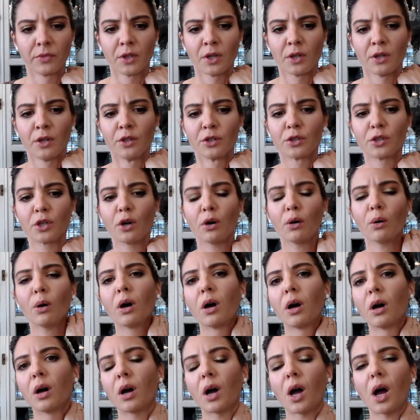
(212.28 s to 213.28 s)
So
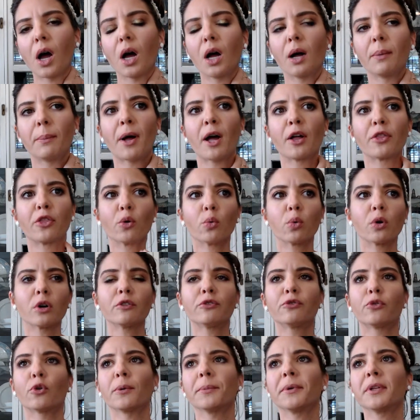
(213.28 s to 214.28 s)
um, the word
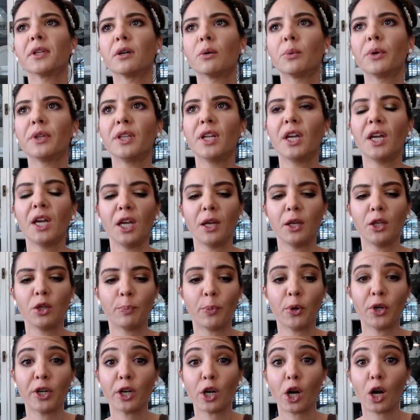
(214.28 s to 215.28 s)
formula, when they
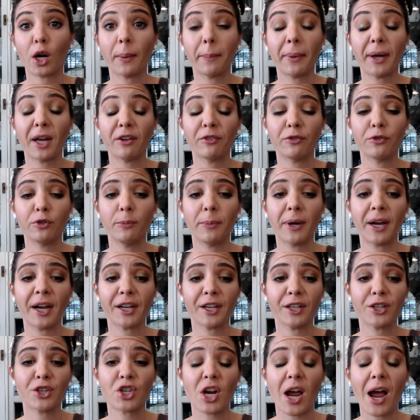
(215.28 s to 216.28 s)
put it on a pet food
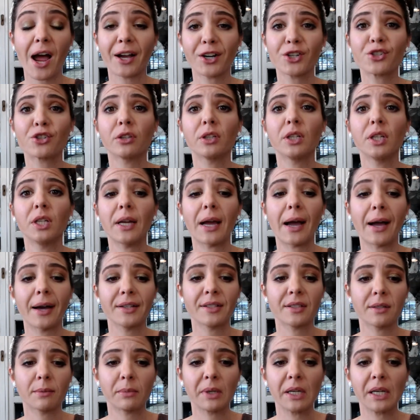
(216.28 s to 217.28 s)
package, actually
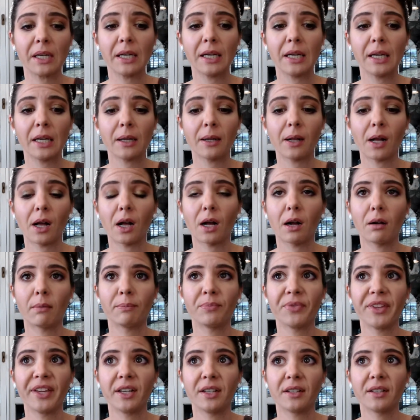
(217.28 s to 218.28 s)
has a meaning. Um,
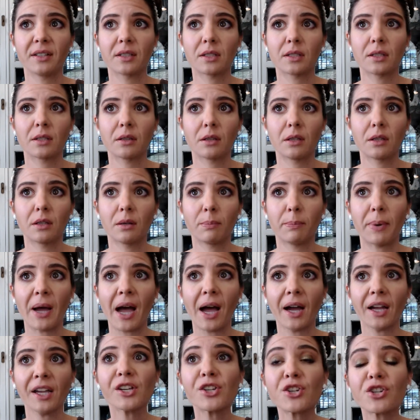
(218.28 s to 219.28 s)
it is the
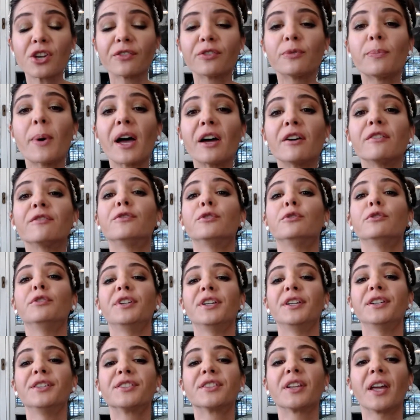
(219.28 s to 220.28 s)
package of pet food
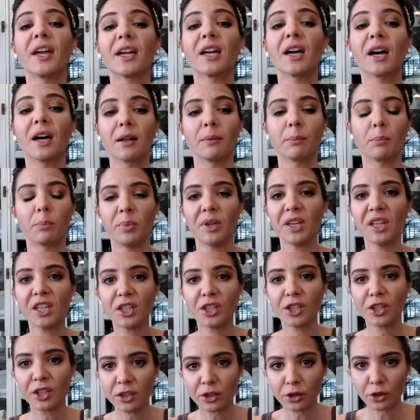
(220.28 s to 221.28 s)
is like a big,
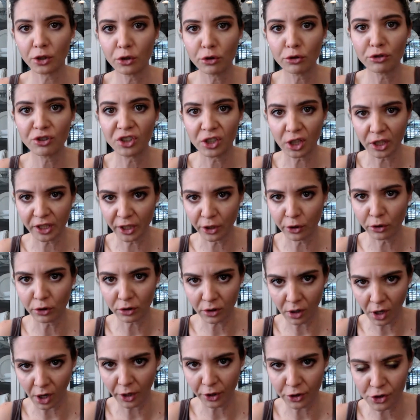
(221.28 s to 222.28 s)
huge legal
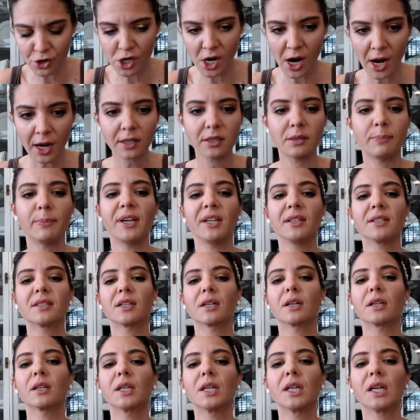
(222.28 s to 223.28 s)
contract,
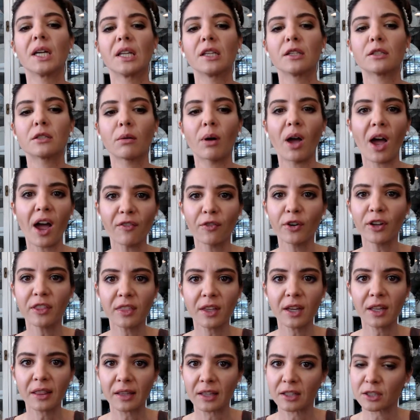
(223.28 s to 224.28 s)
basically. And so
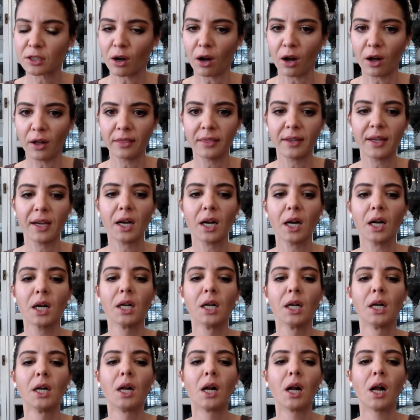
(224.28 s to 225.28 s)
everything that's on there,
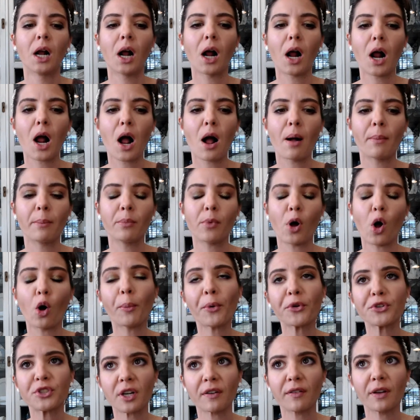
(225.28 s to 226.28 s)
um,
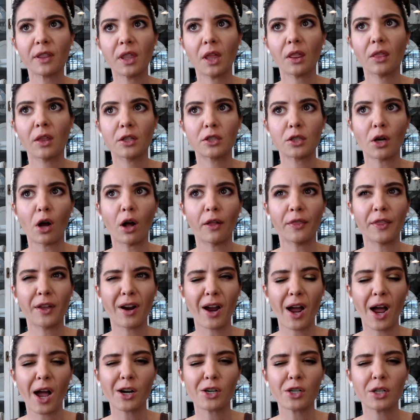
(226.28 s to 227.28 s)
almost everything that's on there
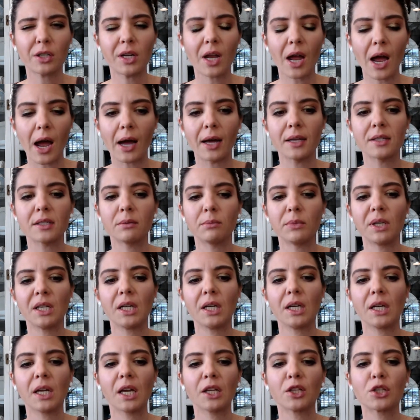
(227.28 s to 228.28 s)
actually has a
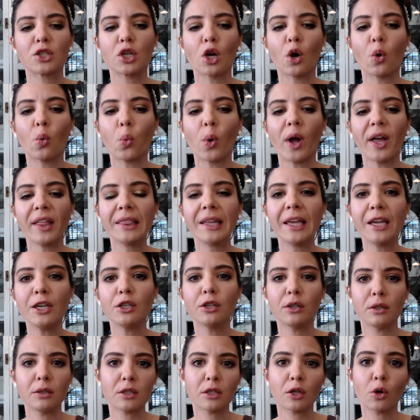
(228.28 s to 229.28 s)
meaning. And so when they
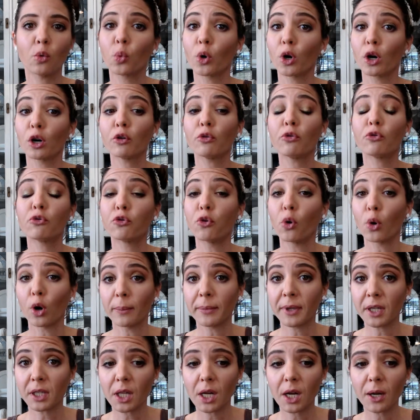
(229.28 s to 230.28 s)
use the word
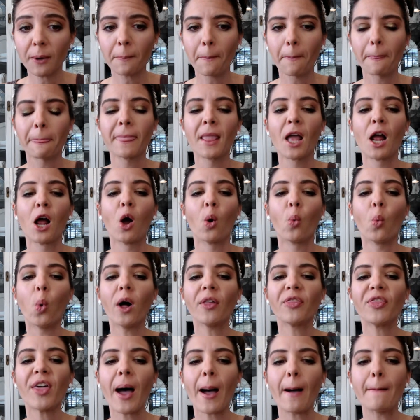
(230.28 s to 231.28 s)
formula,
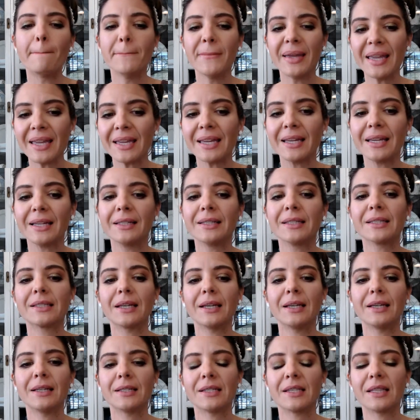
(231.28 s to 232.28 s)
what that means
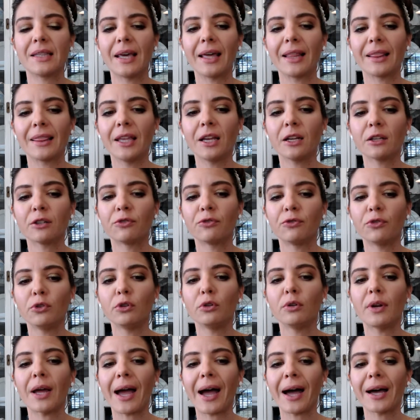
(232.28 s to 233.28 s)
is that this
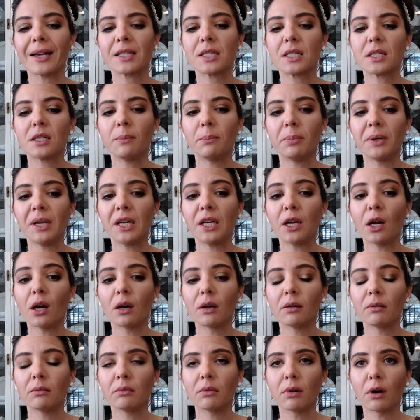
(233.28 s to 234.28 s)
food has to be
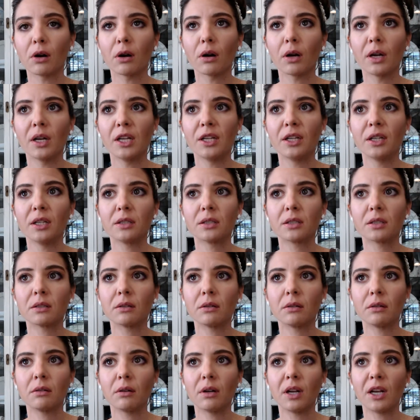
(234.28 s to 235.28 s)
or is
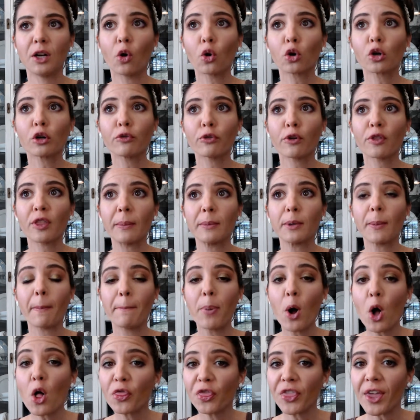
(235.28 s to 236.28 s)
in order for them to
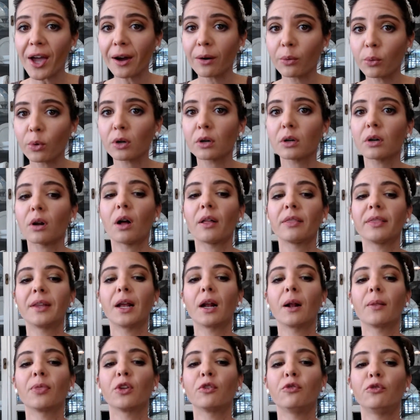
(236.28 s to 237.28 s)
put that word on
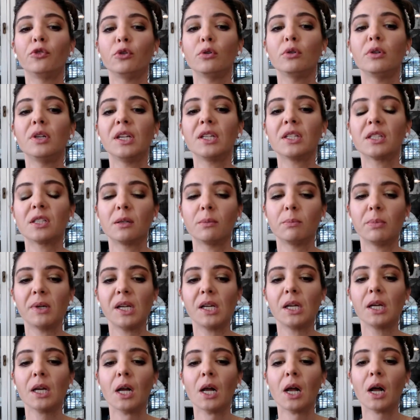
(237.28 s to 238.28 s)
there, the food needs to
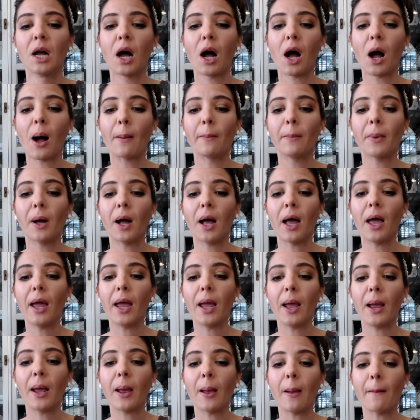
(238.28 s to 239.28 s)
be um,
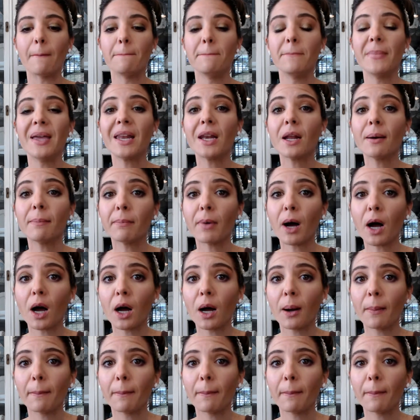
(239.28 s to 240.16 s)
a minimum